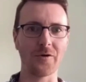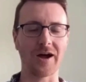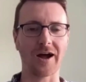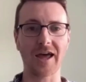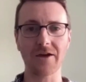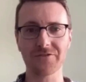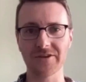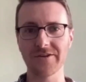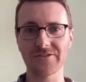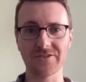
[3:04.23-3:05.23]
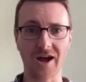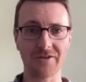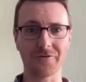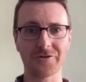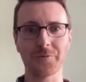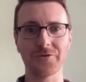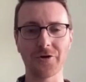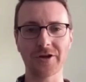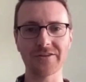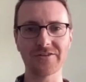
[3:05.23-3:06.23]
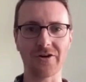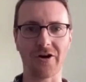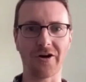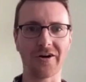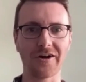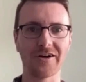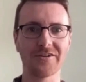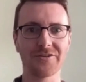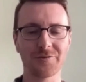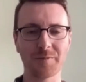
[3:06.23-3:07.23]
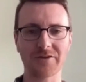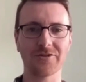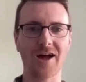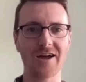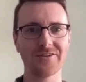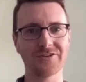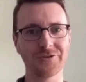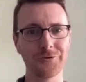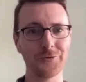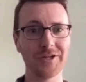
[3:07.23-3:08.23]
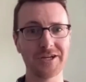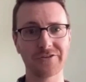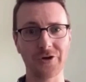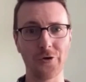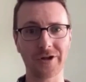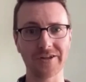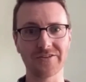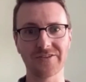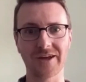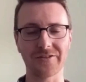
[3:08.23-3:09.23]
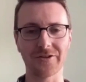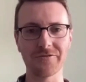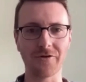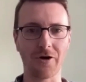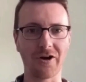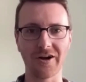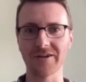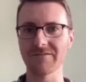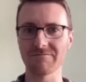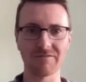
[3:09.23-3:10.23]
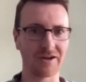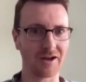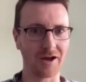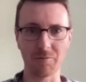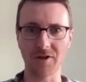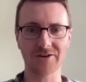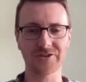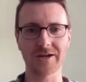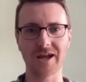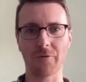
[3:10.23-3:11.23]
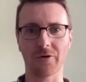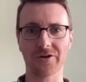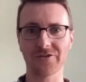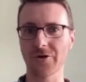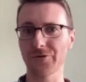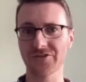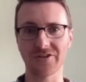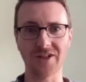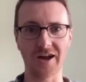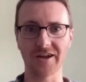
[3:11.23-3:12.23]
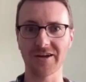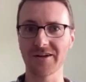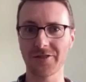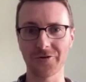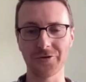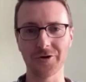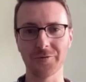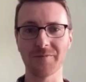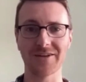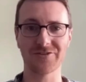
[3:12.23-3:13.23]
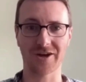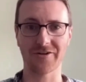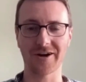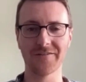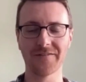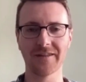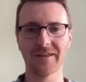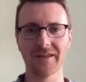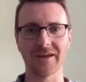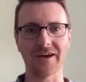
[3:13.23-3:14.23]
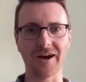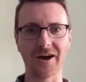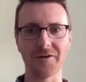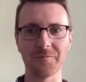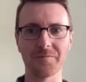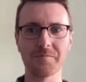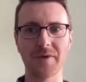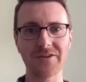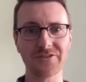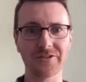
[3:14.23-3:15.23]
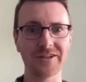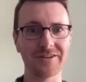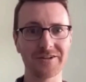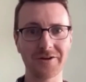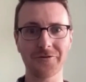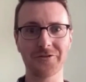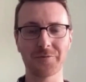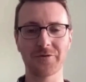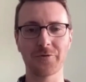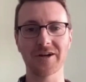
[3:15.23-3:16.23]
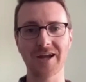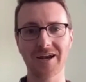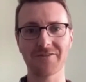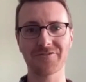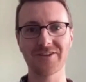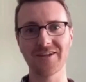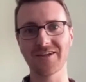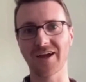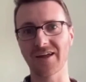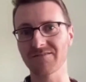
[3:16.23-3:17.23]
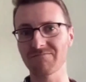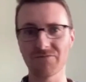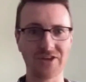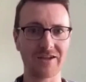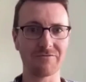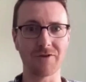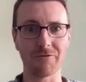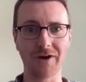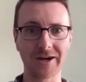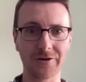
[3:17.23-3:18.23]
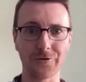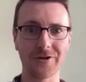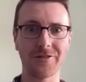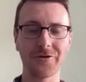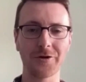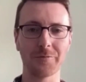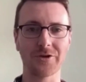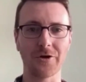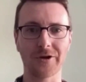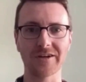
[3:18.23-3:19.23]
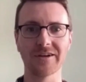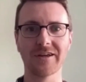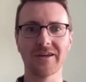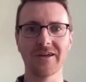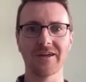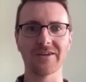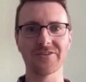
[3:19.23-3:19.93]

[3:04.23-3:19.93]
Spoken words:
NFTs, non-fungible tokens, are specialized, unique tokens that live on a blockchain network. So Solana, Ethereum, etc. Basically, the difference between an NFT and, say, a regular Ethereum token is